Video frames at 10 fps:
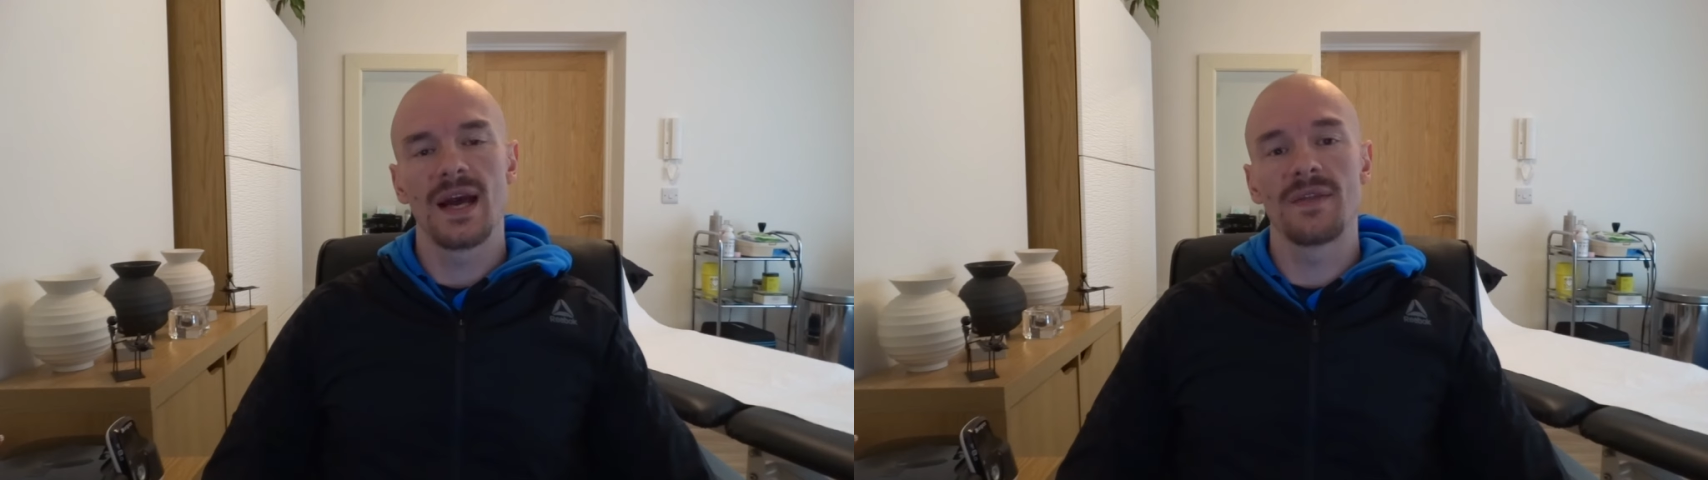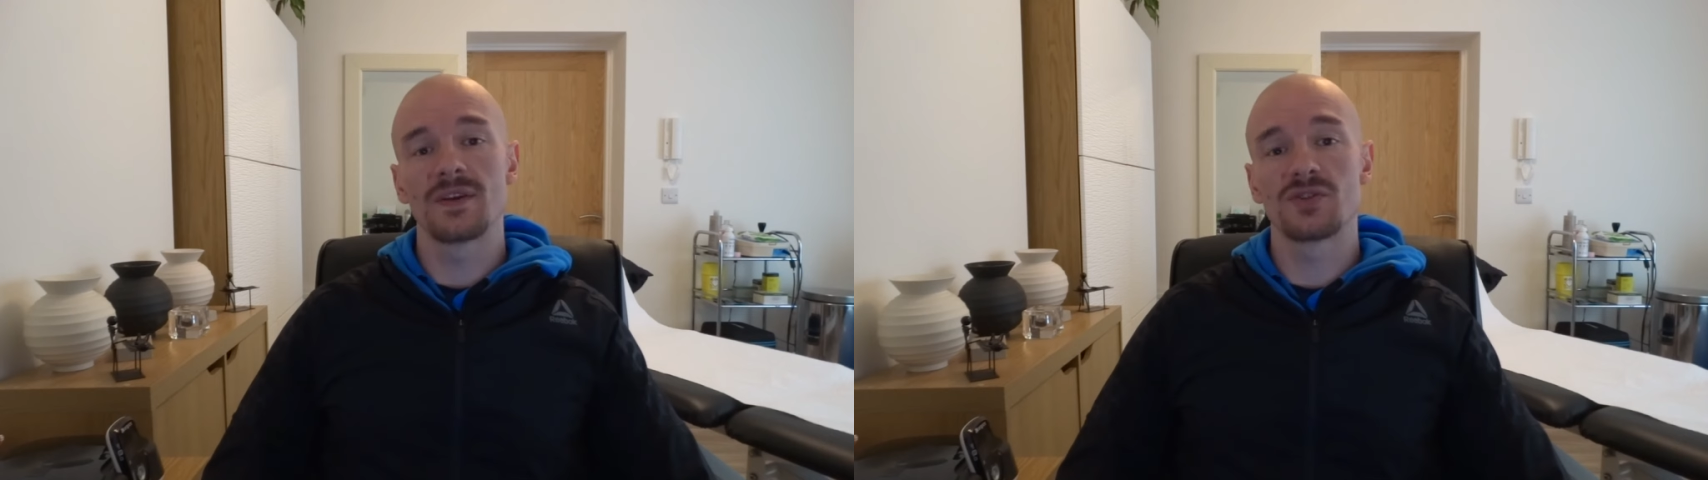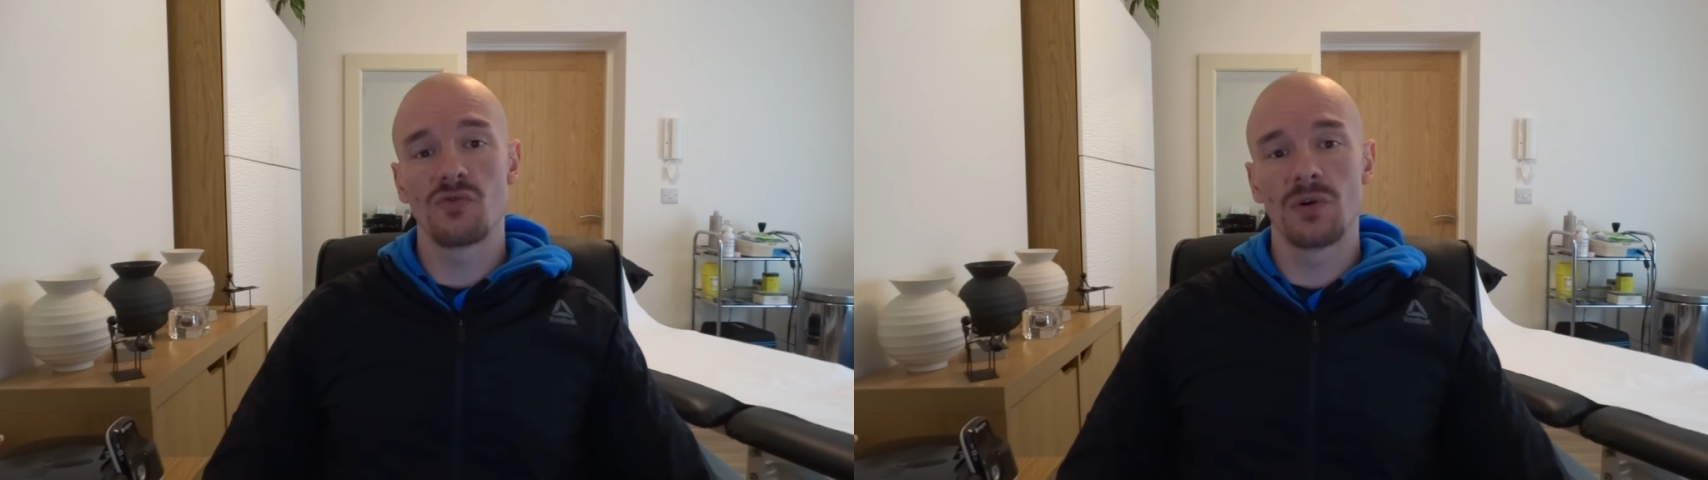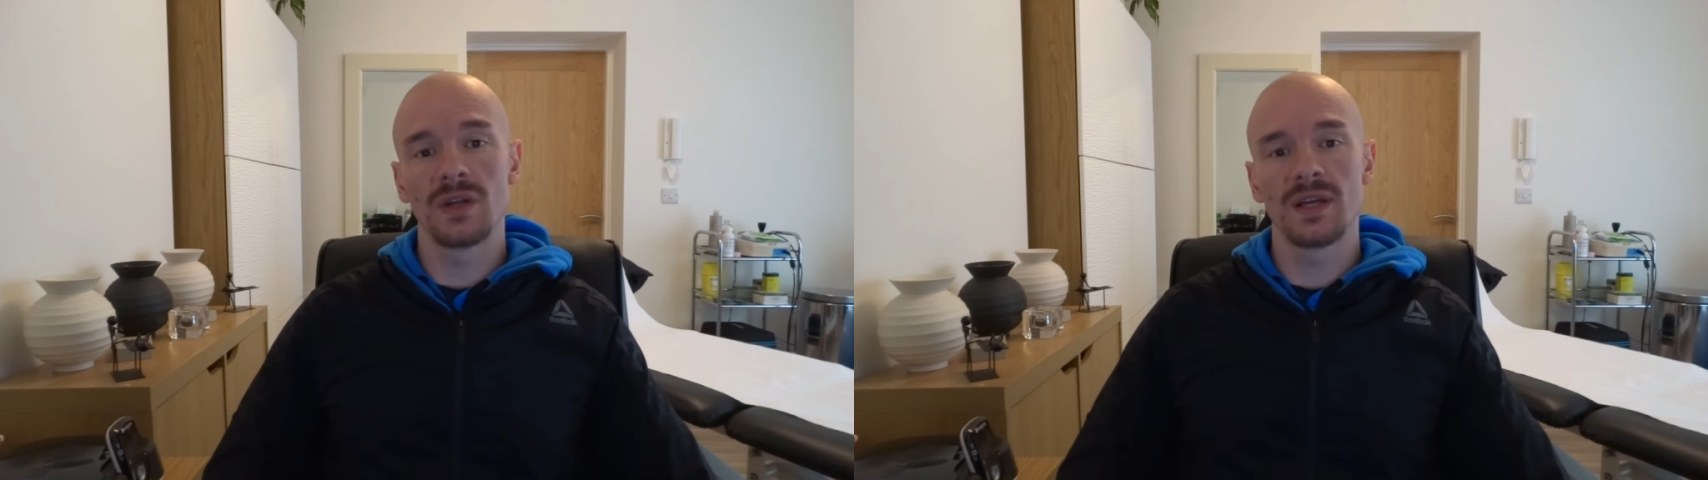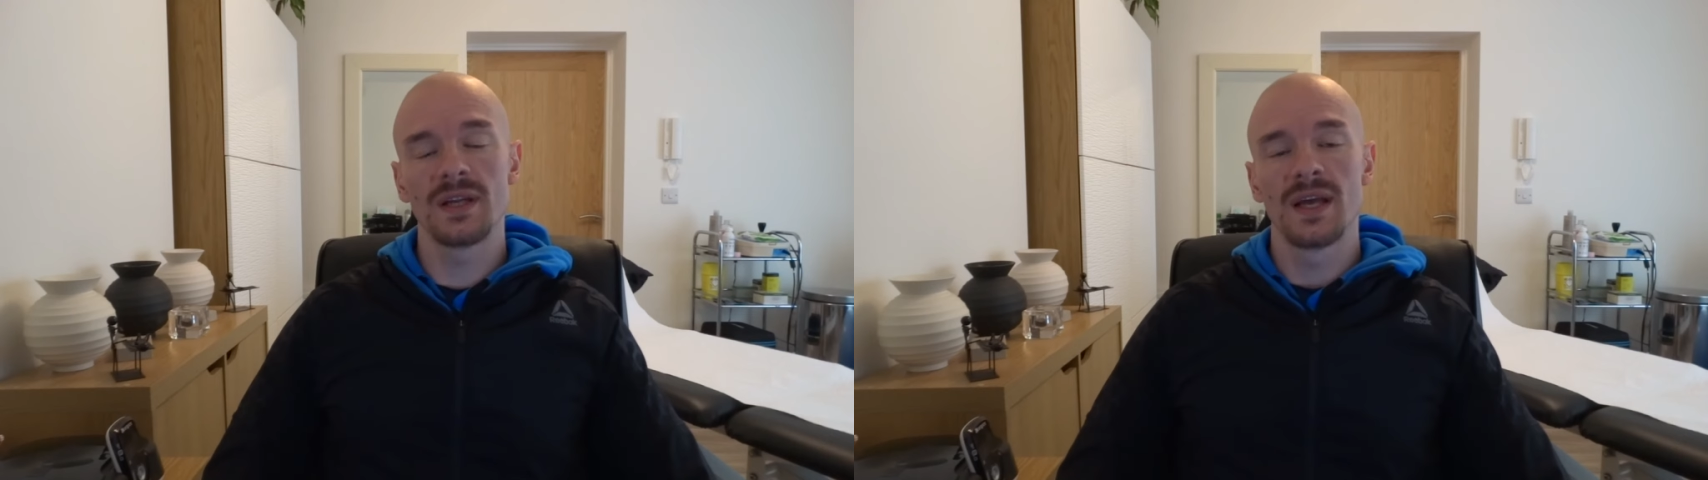and they're
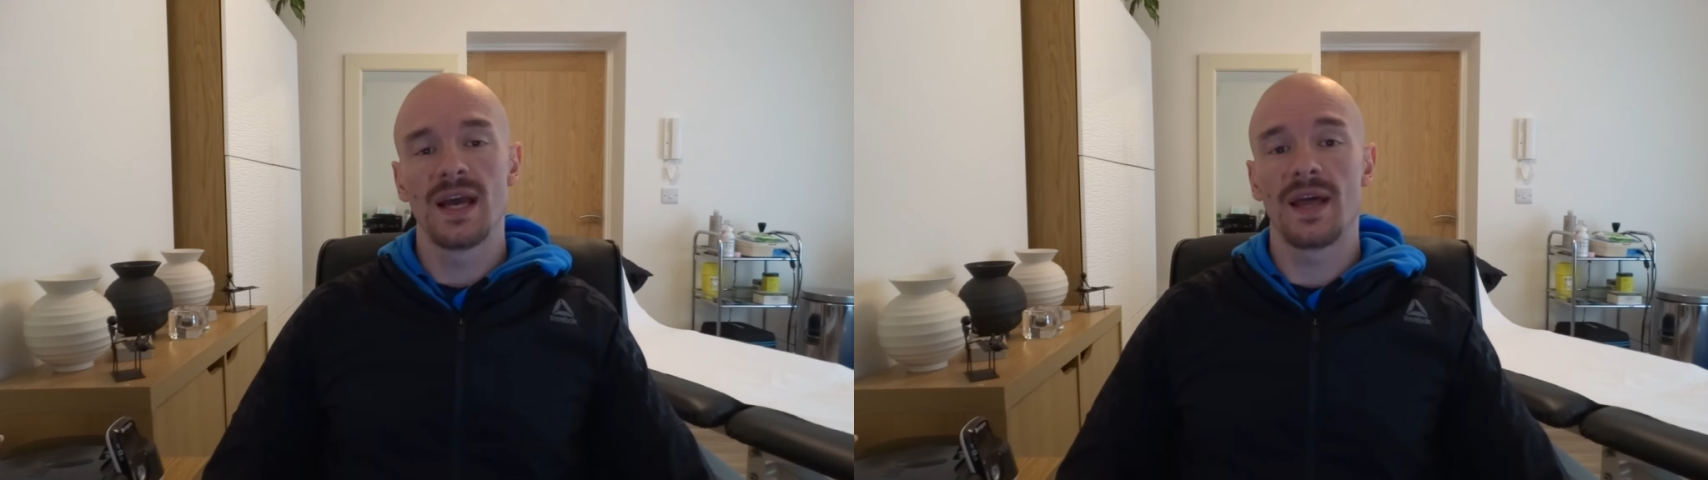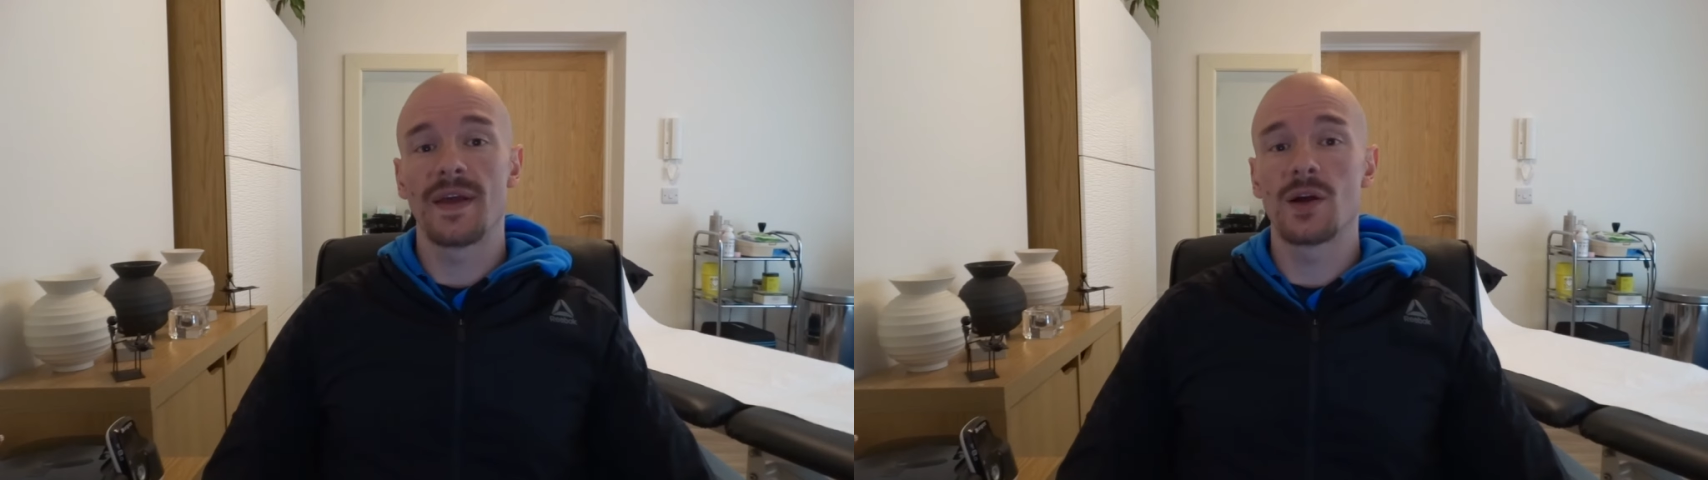struggling and they